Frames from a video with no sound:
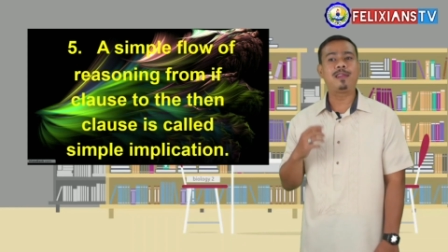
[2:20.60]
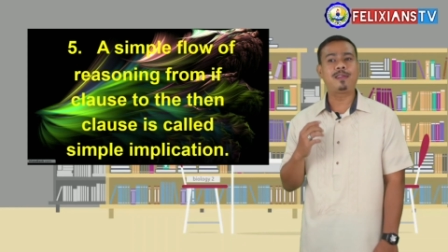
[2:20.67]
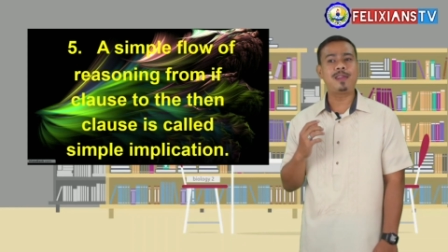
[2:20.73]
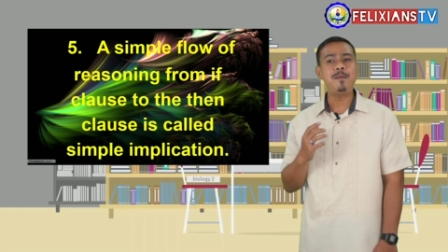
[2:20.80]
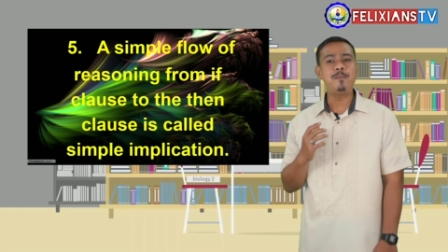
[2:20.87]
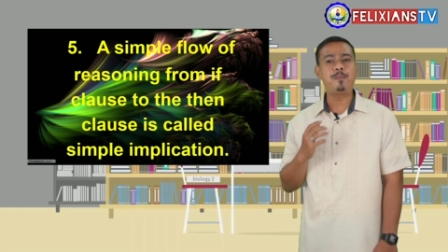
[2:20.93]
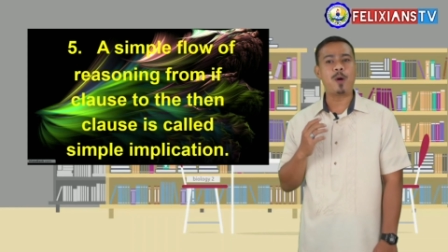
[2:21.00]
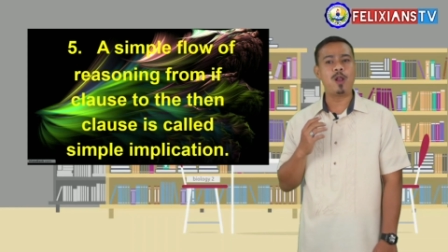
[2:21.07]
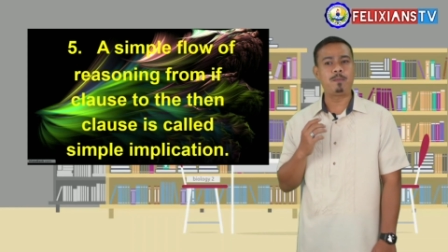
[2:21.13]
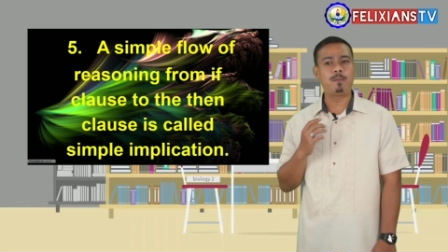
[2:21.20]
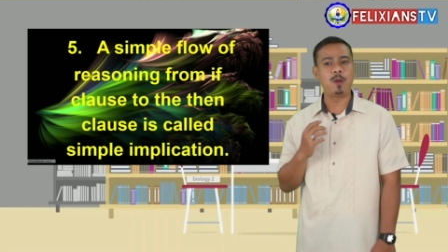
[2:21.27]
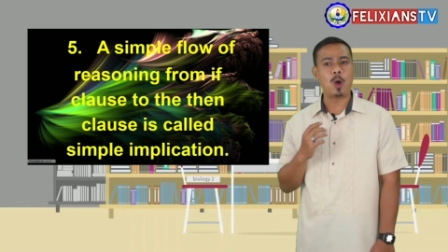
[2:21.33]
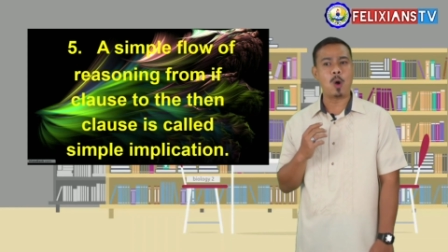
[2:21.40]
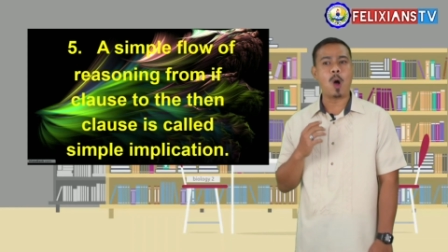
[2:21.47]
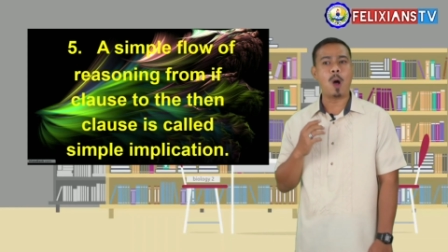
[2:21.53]
A simple
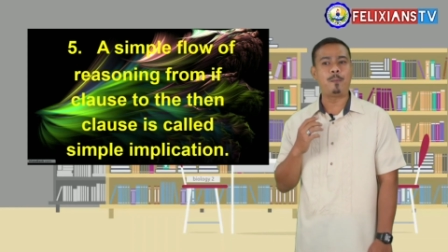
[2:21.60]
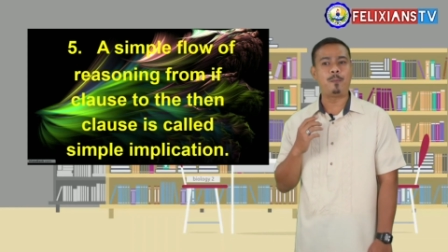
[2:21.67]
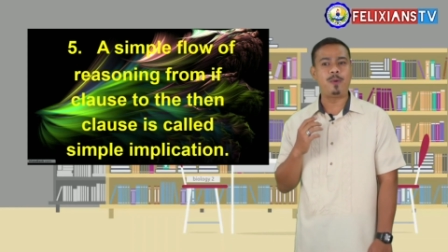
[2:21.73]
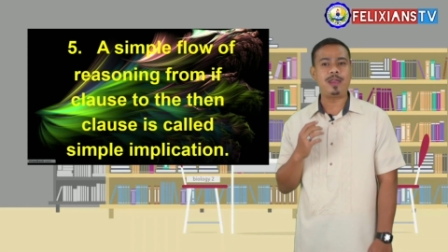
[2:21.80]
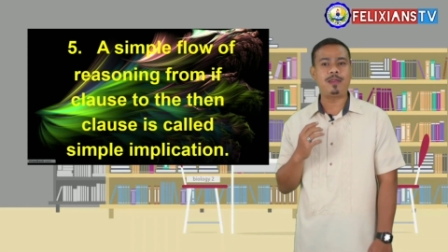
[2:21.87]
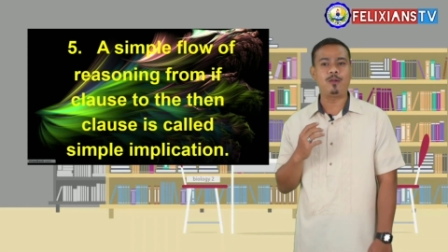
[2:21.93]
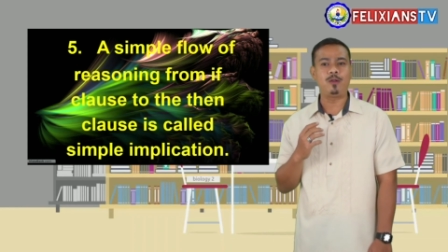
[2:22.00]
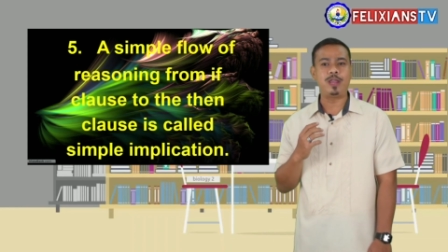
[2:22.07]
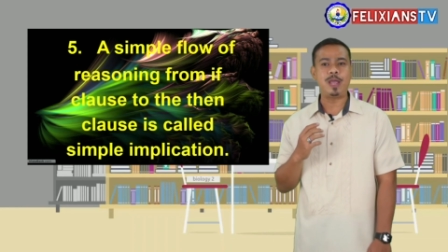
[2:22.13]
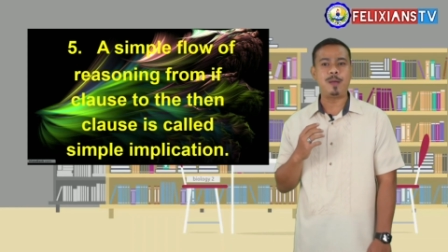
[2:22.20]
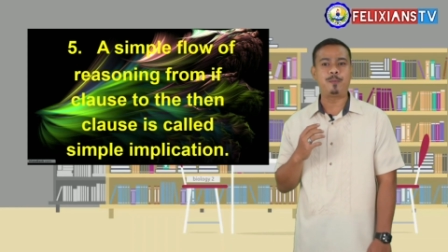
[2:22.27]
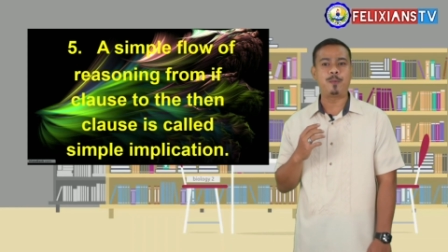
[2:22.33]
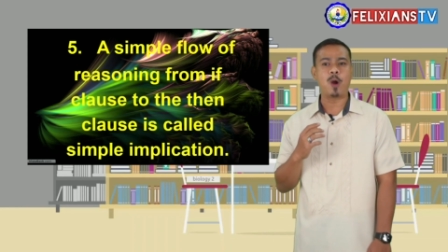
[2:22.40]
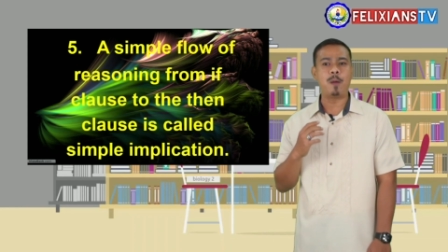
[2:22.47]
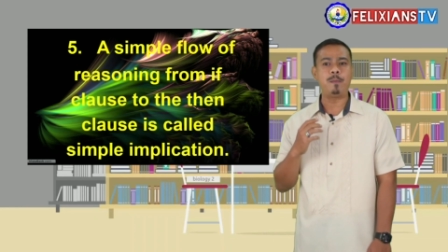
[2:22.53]
flow of
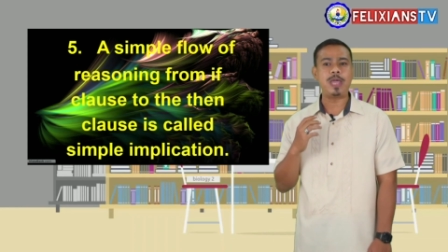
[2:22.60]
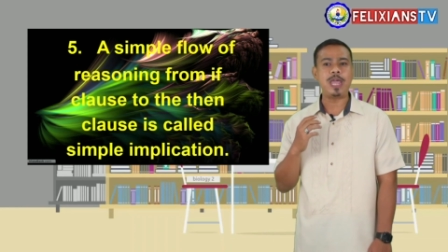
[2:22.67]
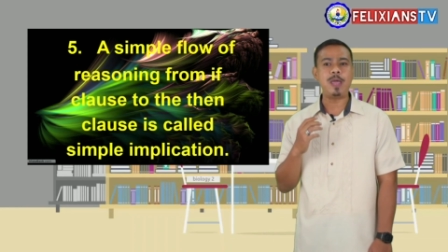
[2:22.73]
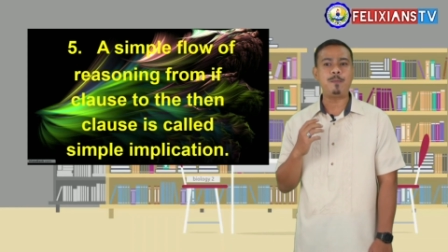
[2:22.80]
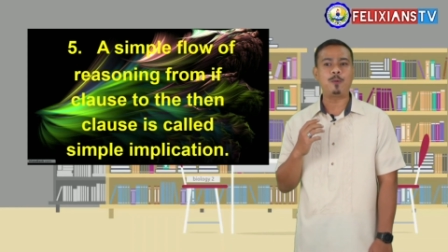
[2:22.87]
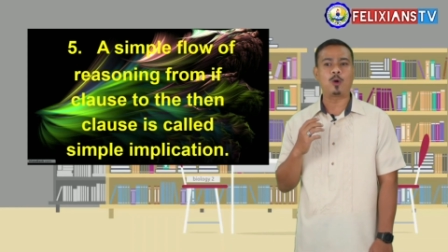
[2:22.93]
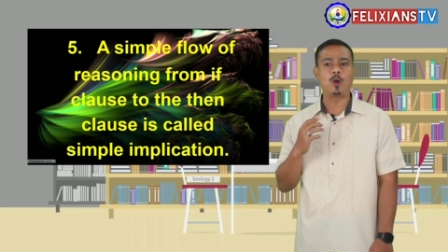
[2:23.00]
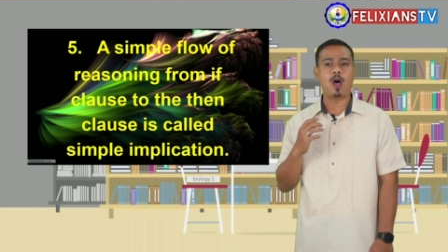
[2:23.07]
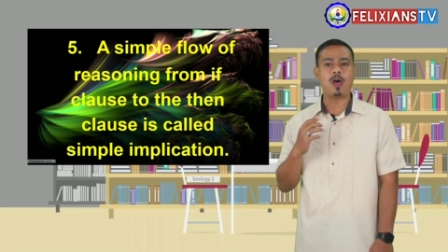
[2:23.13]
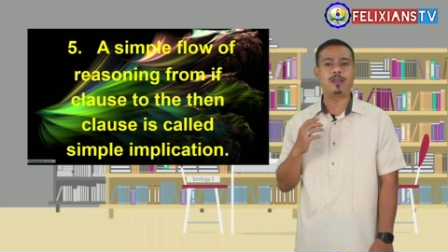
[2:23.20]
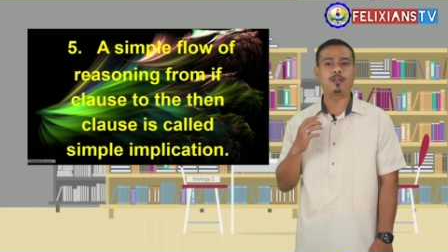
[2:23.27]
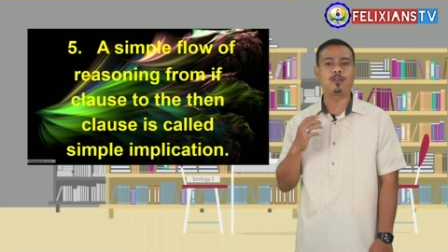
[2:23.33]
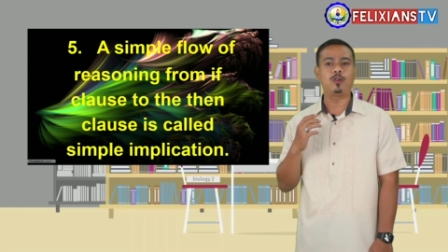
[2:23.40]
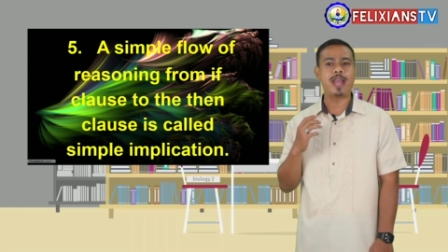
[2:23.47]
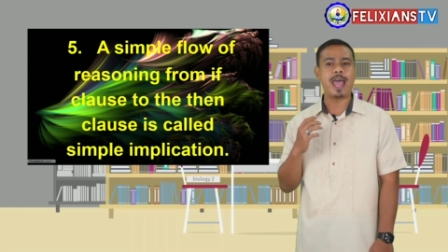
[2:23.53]
reasoning from if
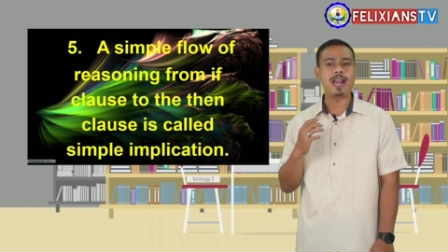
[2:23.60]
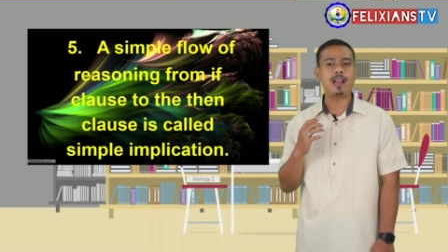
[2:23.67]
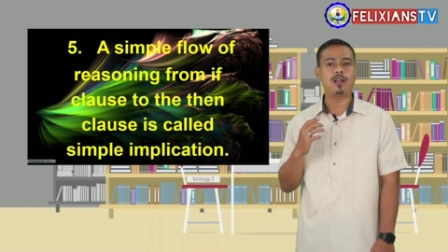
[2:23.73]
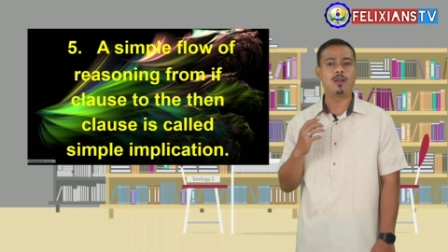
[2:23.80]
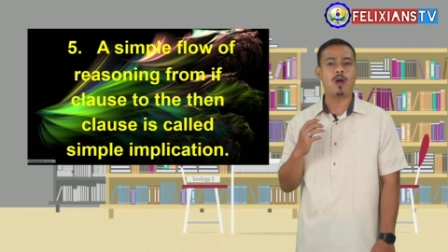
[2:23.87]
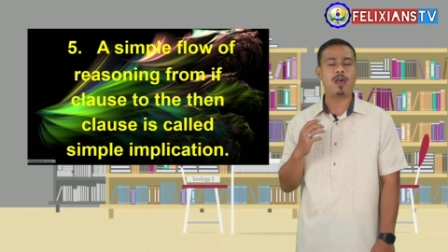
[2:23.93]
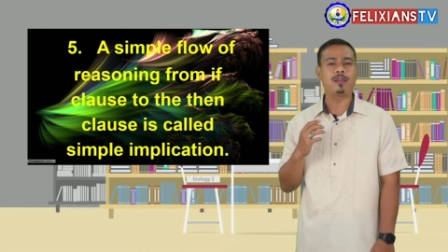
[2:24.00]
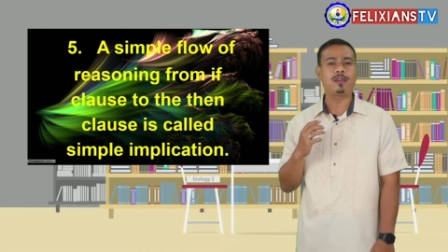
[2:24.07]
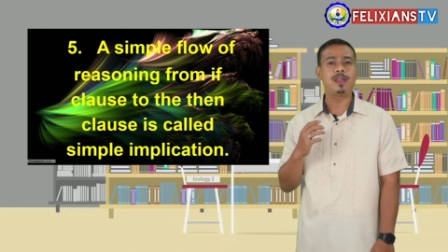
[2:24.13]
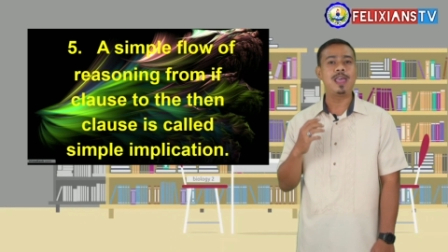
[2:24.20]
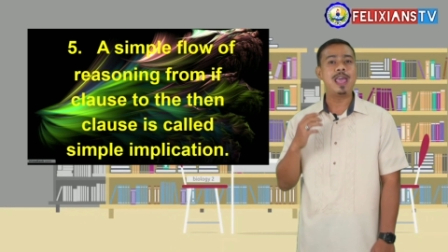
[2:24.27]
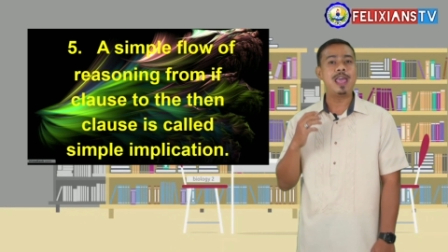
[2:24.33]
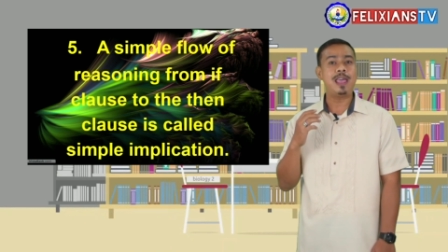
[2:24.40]
clause to then clause